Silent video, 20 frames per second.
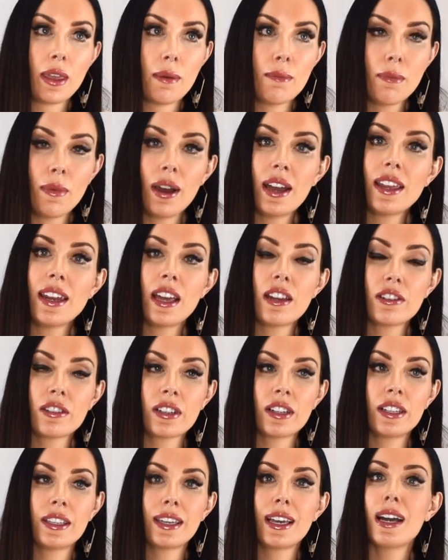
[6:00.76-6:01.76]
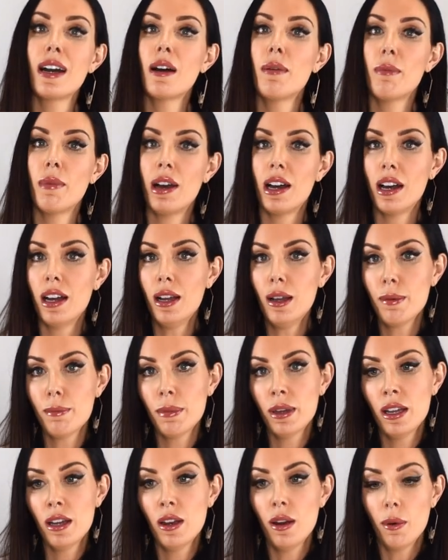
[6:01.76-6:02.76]
that might actually come
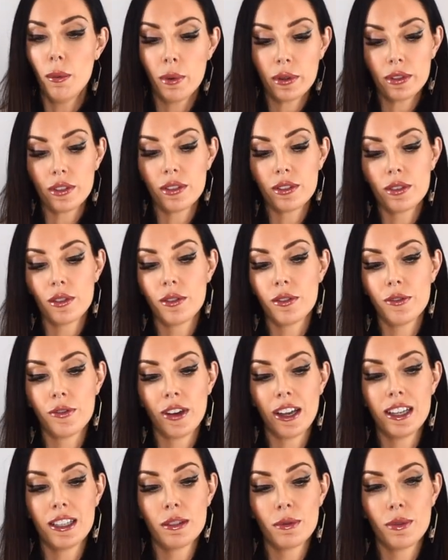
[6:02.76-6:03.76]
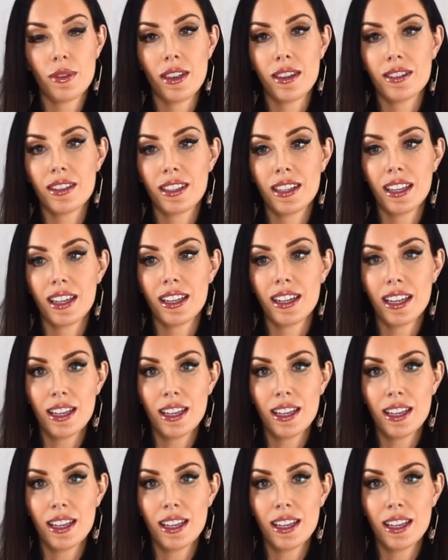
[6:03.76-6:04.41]
up when you're sort of faced with this again,